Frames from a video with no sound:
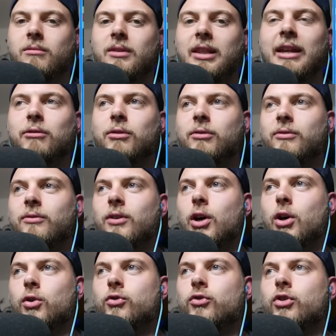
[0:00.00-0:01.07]
know. Level
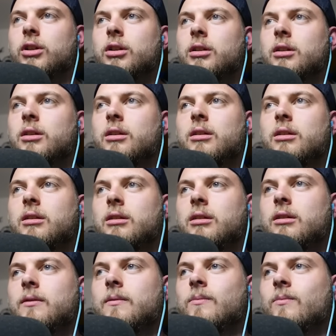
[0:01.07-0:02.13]
four hundred. But we're doomed
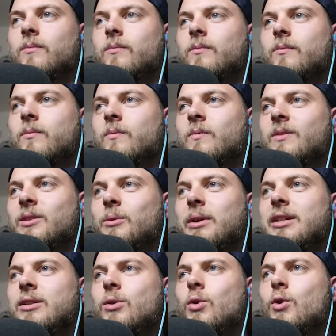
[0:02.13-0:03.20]
anyway. We're
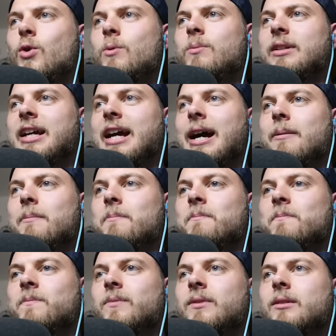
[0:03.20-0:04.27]
doomed,
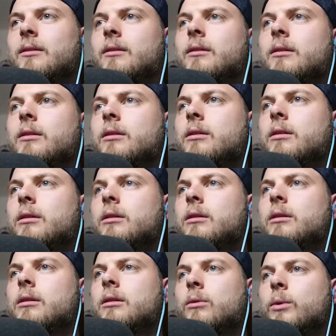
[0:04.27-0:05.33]
Captain. Oh.
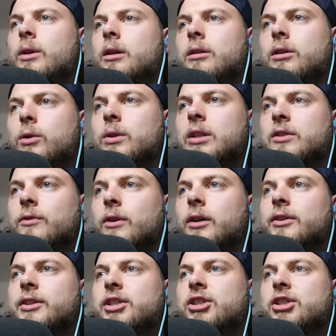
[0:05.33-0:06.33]
We got to do this for all the